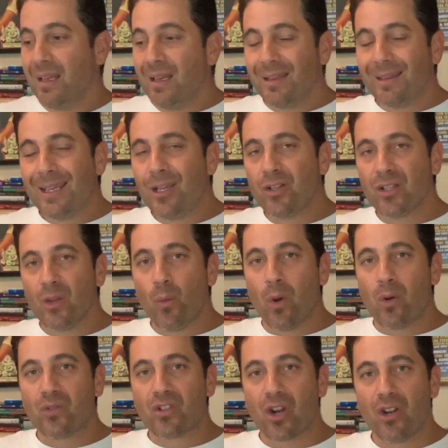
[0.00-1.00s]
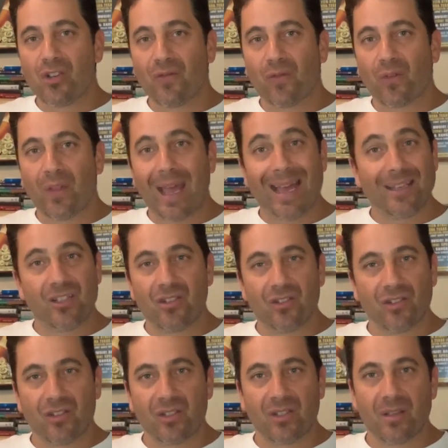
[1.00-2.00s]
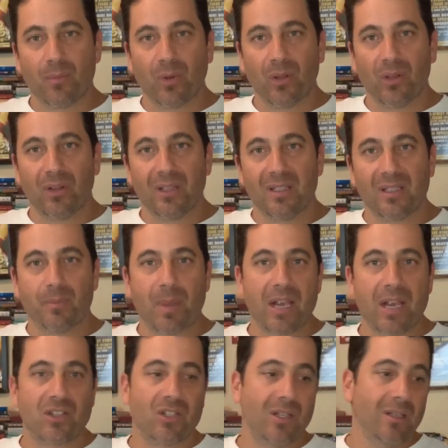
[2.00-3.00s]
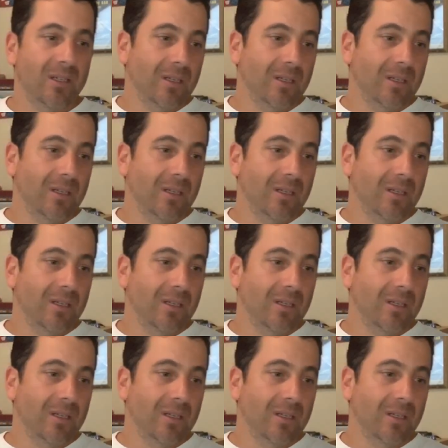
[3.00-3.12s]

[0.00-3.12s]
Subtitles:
They usually won't charge you for that. It's just a simple little inspection.